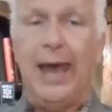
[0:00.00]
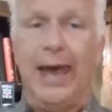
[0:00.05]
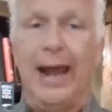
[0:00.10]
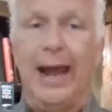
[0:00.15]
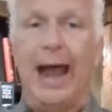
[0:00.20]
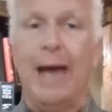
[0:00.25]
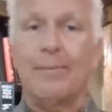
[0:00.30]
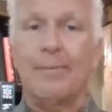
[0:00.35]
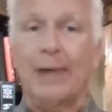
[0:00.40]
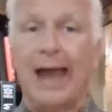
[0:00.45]

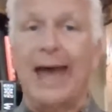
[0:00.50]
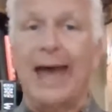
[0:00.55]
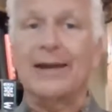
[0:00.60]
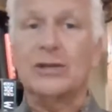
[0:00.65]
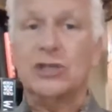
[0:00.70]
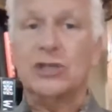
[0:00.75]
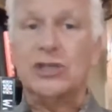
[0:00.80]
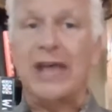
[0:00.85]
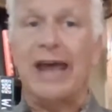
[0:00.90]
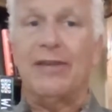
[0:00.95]
And I'm
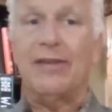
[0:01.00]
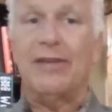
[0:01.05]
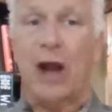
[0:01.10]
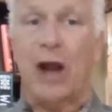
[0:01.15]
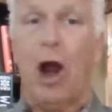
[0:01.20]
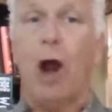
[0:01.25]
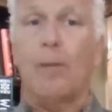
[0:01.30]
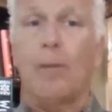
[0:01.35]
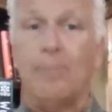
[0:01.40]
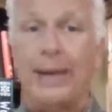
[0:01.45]
glad to say
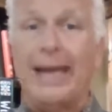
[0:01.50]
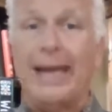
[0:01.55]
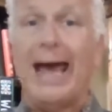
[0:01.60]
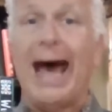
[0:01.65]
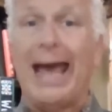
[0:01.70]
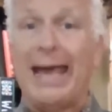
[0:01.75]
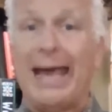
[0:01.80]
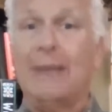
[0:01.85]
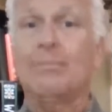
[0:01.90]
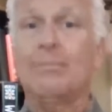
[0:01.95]
that our
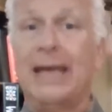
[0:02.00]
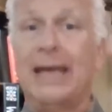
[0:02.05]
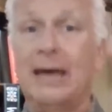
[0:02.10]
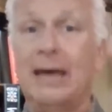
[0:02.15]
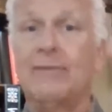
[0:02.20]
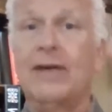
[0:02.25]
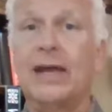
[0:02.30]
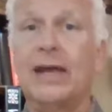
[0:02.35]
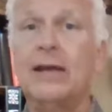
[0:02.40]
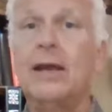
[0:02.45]
PIM
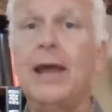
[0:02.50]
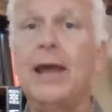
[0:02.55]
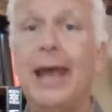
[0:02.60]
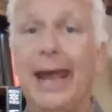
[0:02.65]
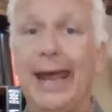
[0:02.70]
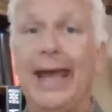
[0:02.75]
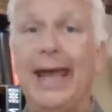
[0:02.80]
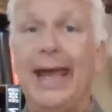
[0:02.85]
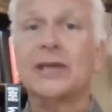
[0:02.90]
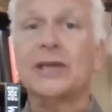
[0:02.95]
giving
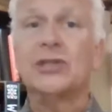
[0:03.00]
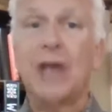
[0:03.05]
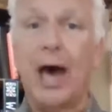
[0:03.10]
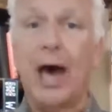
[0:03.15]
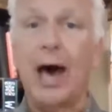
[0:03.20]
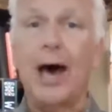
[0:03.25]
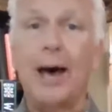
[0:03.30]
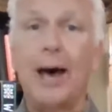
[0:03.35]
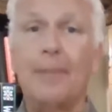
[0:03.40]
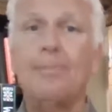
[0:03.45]
is
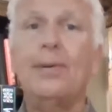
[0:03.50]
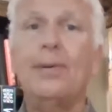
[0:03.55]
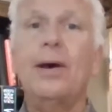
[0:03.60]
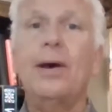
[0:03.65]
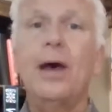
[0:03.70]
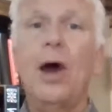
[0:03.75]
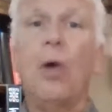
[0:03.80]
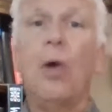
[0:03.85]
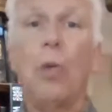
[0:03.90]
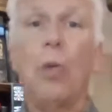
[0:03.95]
up
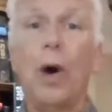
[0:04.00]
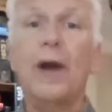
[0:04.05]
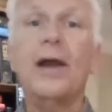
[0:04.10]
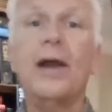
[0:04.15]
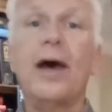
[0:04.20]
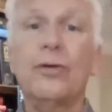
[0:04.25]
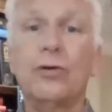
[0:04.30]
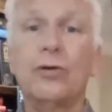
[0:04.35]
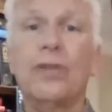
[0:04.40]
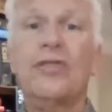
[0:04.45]

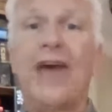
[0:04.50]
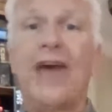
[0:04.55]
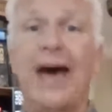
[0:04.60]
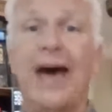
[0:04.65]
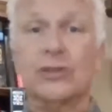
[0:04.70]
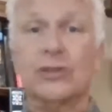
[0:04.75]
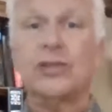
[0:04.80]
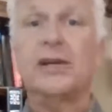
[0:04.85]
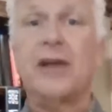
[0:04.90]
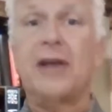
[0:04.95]

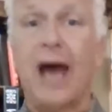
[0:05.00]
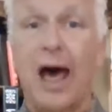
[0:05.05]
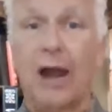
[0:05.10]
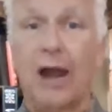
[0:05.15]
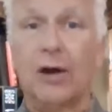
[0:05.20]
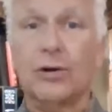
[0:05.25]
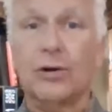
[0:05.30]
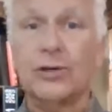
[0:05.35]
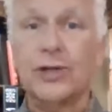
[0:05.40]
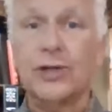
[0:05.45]

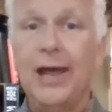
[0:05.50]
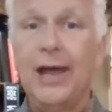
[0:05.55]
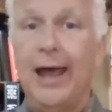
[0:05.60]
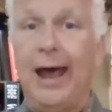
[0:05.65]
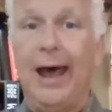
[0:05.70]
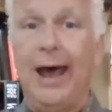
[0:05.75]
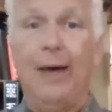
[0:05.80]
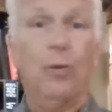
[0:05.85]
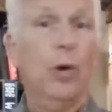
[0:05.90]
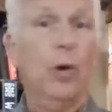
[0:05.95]

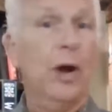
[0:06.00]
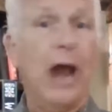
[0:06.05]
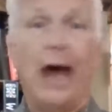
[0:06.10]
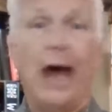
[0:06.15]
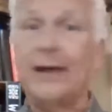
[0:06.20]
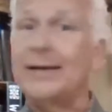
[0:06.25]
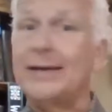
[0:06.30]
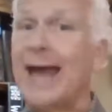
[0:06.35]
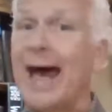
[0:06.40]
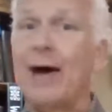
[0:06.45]
$100,000. We're
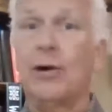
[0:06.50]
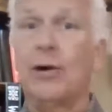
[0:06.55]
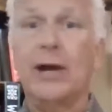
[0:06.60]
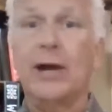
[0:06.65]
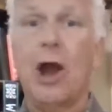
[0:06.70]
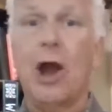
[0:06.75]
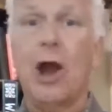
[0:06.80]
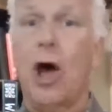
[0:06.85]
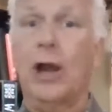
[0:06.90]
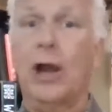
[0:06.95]
not down
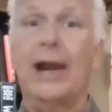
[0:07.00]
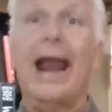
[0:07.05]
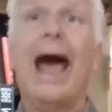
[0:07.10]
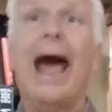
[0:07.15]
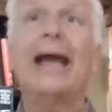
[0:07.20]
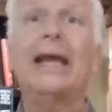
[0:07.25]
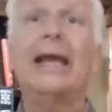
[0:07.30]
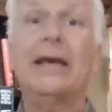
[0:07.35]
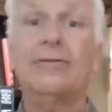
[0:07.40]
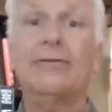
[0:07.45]
at all. And
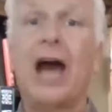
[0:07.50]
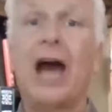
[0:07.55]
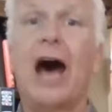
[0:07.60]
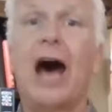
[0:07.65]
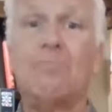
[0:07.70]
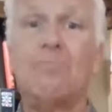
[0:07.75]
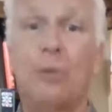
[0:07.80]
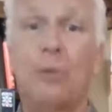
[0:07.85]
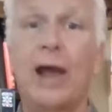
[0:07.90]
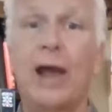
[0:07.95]
I give
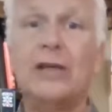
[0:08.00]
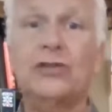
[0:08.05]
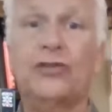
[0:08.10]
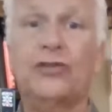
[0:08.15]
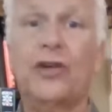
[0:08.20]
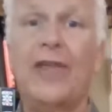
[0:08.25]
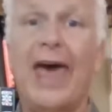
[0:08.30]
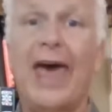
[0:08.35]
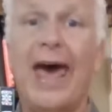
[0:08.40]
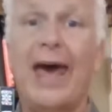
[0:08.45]
God praise
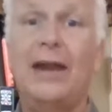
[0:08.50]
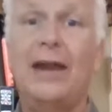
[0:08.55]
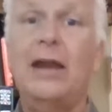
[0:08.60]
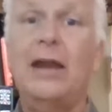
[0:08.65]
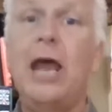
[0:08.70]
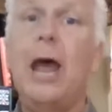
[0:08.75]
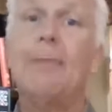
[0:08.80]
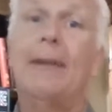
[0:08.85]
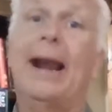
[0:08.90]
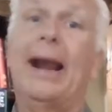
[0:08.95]
for that.
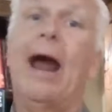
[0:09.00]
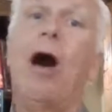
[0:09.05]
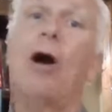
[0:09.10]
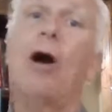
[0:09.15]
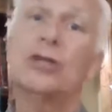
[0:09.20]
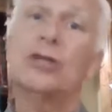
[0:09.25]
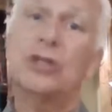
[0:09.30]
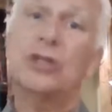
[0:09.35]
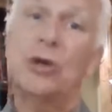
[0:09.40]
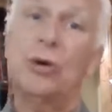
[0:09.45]
But I
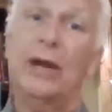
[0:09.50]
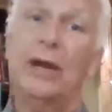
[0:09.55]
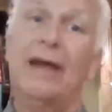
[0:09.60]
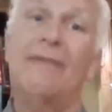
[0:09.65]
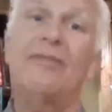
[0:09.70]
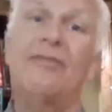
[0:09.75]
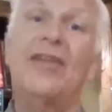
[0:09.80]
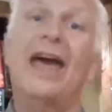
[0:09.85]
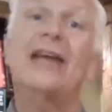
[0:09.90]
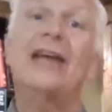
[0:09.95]
also
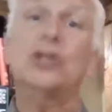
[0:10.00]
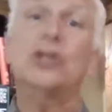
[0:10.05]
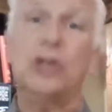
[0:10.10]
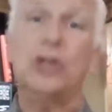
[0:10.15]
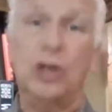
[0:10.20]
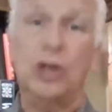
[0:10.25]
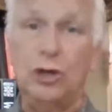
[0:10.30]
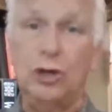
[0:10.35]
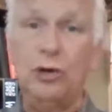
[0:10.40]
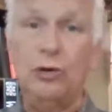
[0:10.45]
give thanks
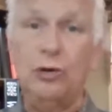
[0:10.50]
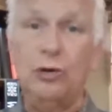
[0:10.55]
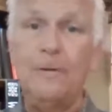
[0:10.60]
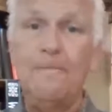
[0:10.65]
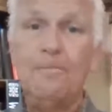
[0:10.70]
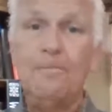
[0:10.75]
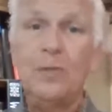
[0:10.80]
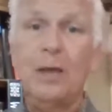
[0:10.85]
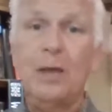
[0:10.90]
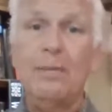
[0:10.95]
to
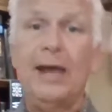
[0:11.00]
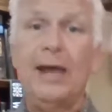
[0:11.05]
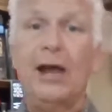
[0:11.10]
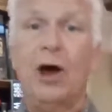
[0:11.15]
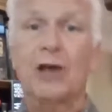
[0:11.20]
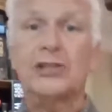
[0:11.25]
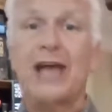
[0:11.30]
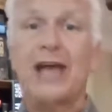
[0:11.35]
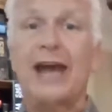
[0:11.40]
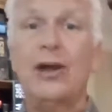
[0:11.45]
you,
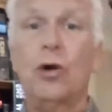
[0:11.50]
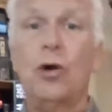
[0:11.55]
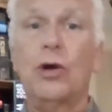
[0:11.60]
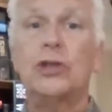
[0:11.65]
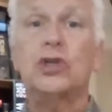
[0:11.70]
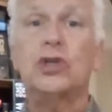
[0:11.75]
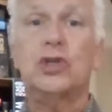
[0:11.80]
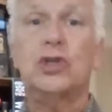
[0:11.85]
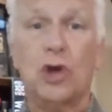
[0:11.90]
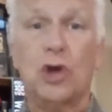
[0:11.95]
because I know
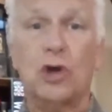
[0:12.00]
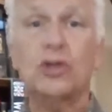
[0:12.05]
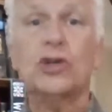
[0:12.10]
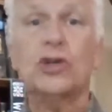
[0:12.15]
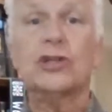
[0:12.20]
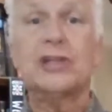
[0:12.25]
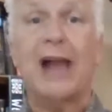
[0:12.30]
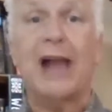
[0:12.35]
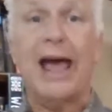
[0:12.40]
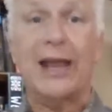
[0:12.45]
it's
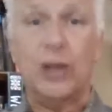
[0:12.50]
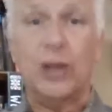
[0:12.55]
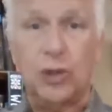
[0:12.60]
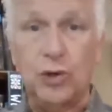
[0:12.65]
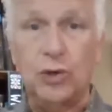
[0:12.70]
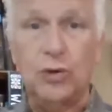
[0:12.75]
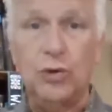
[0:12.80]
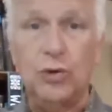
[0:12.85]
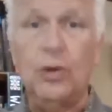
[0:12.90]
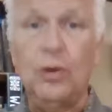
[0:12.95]
churches like
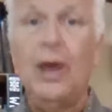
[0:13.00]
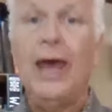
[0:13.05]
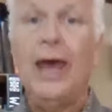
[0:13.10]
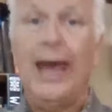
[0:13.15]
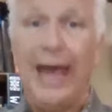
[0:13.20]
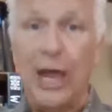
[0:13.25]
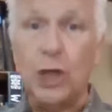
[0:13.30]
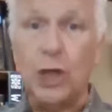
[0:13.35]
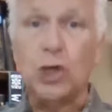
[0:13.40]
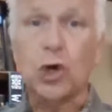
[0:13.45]
you
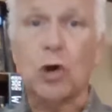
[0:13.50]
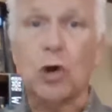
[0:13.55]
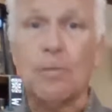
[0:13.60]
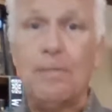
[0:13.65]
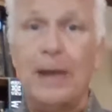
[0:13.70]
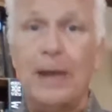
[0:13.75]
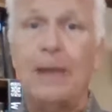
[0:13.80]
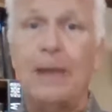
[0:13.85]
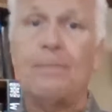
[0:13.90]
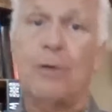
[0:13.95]
and your
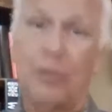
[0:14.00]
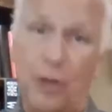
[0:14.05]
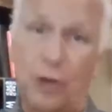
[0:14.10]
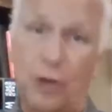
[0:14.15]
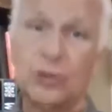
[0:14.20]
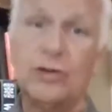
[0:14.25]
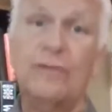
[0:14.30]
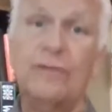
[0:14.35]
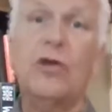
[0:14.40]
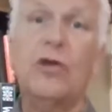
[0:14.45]
people,
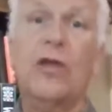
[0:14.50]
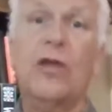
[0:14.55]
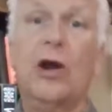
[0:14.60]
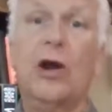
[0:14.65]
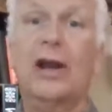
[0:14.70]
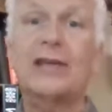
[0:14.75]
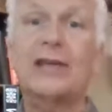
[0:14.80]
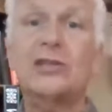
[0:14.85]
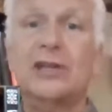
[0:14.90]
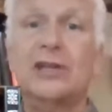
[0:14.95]
those of you that
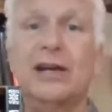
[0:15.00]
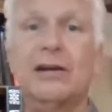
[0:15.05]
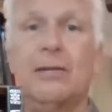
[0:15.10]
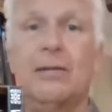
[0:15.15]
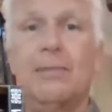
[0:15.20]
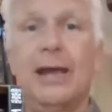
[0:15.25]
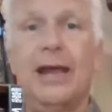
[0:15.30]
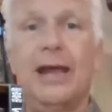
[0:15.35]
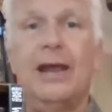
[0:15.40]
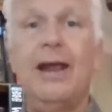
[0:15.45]
are listening
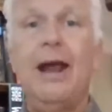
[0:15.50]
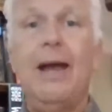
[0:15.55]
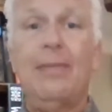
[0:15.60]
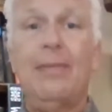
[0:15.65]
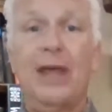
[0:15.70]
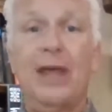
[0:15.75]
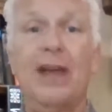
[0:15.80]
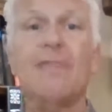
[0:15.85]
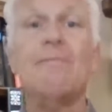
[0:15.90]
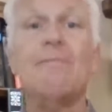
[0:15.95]
to me,
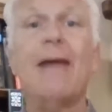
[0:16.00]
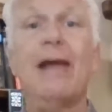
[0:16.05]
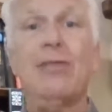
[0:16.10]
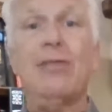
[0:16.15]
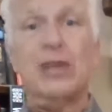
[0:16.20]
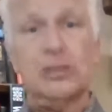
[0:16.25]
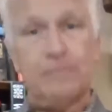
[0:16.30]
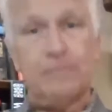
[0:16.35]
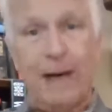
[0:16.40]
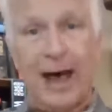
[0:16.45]
that have
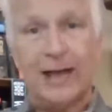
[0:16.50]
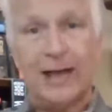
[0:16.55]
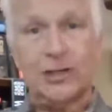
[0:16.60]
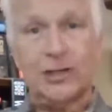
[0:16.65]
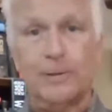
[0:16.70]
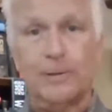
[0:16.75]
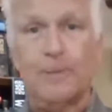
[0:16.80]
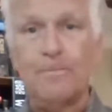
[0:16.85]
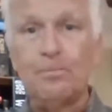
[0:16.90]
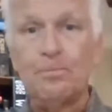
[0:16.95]
made this
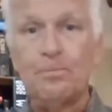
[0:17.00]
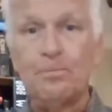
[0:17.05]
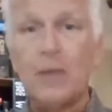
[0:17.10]
possible.